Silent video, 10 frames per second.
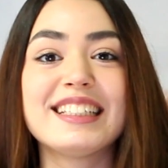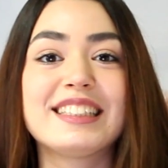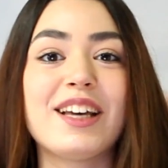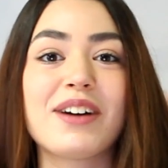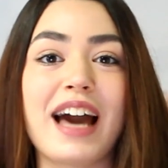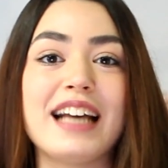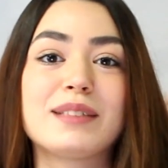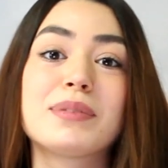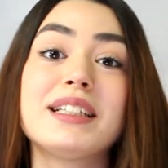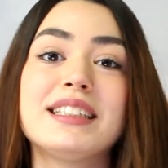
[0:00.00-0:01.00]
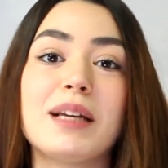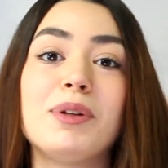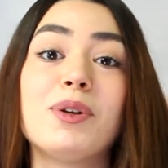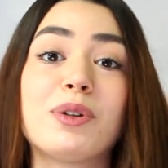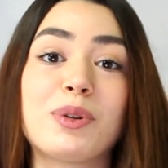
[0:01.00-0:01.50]
So guys, please let
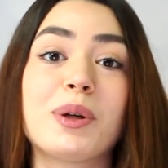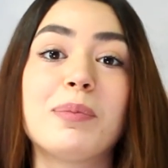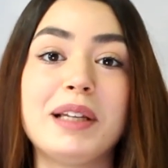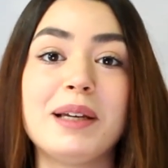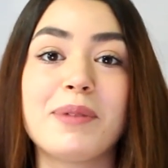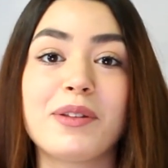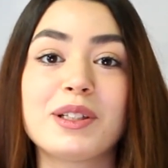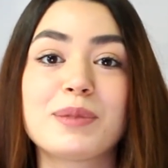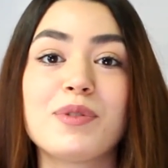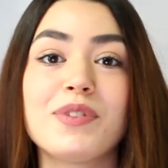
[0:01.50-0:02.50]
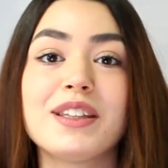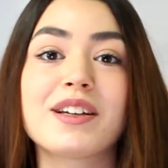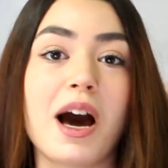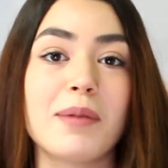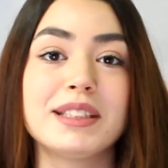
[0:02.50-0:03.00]
me know your opinion about this movie in
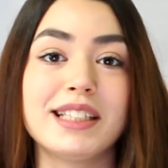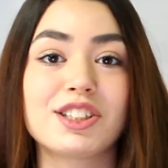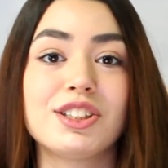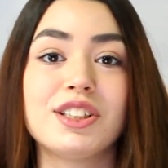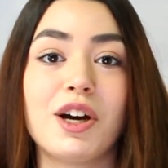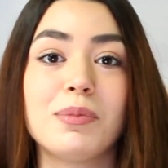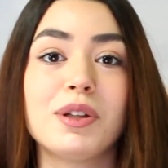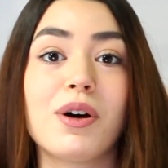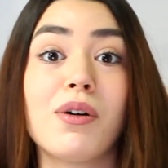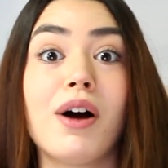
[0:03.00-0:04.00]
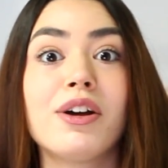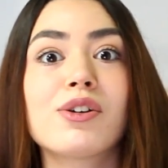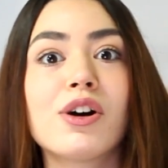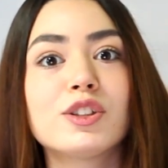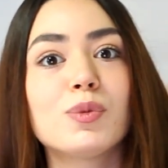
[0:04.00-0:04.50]
the comment section down below. Are you
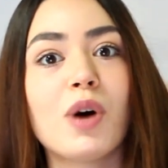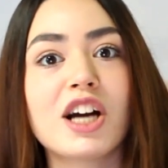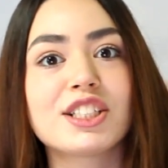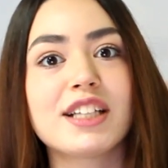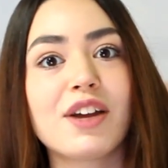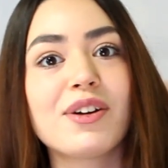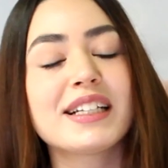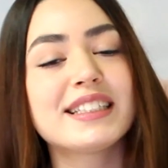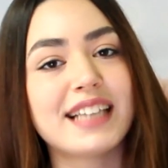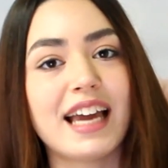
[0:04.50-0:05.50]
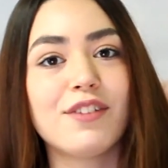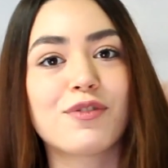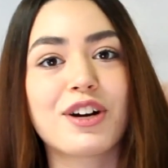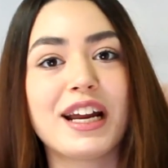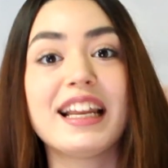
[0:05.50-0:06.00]
going to watch it? Are you excited
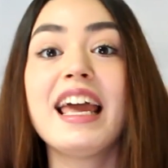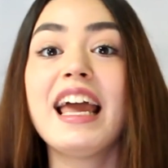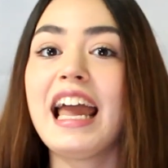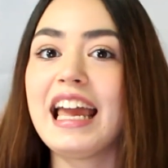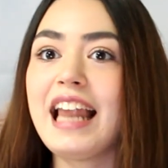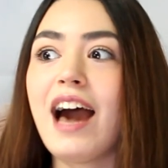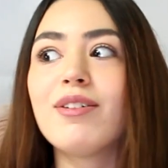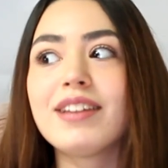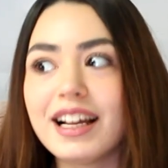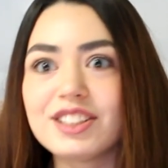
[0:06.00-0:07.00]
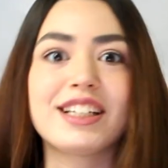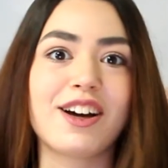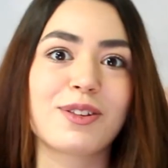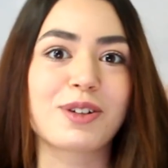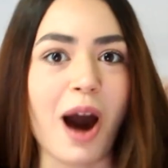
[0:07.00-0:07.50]
for it? And now let's check
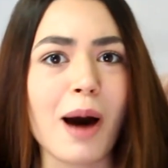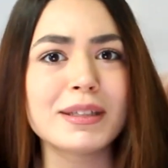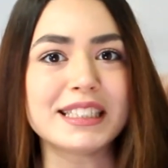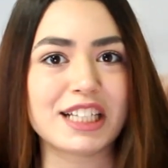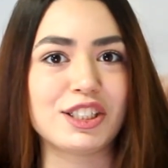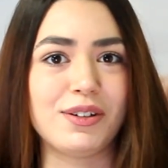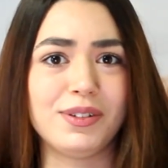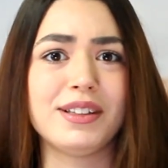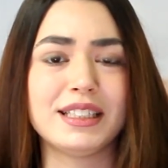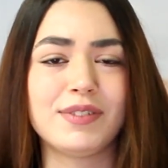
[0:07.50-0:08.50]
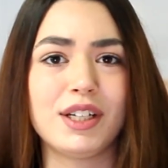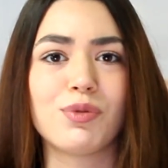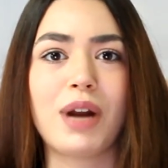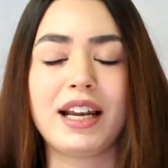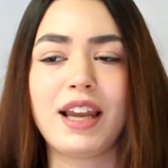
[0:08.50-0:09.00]
out the comment section under this video
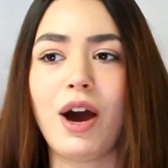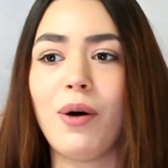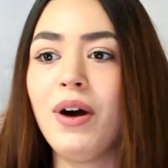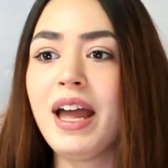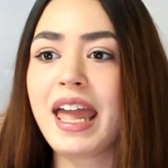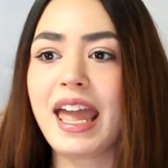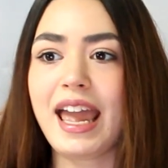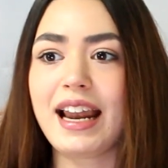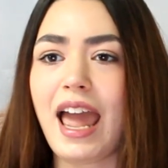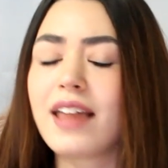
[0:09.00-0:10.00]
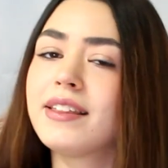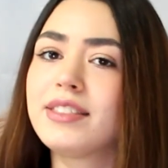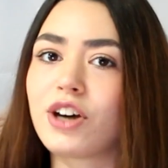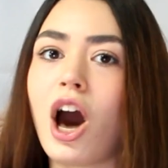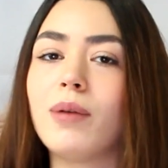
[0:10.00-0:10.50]
right now. And I think
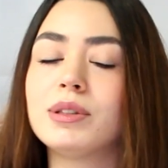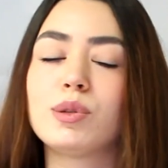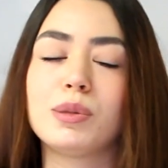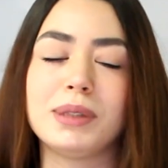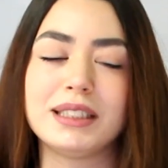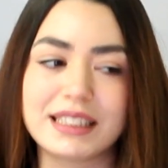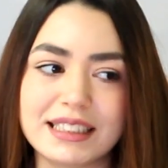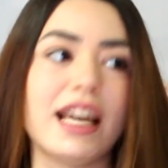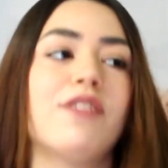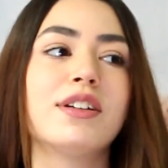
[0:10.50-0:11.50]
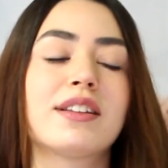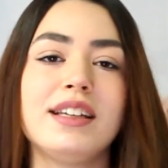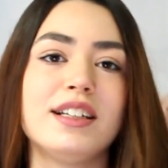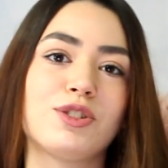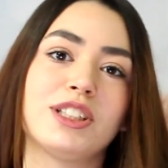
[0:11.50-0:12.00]
the comments will be
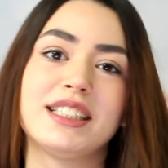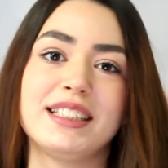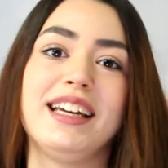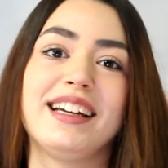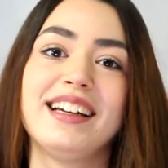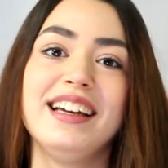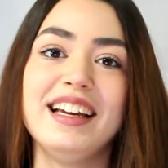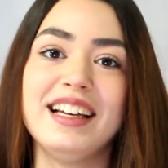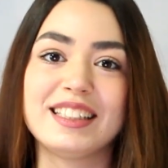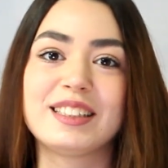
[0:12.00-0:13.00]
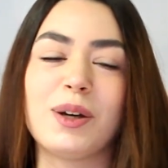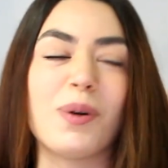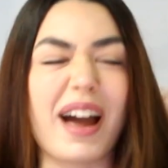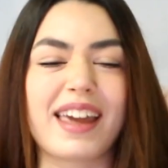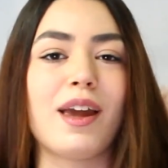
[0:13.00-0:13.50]
definitely interesting,
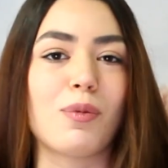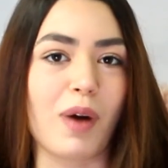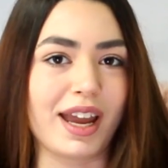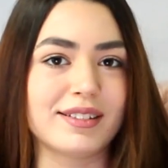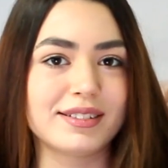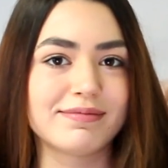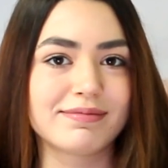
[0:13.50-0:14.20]
so I can't wait.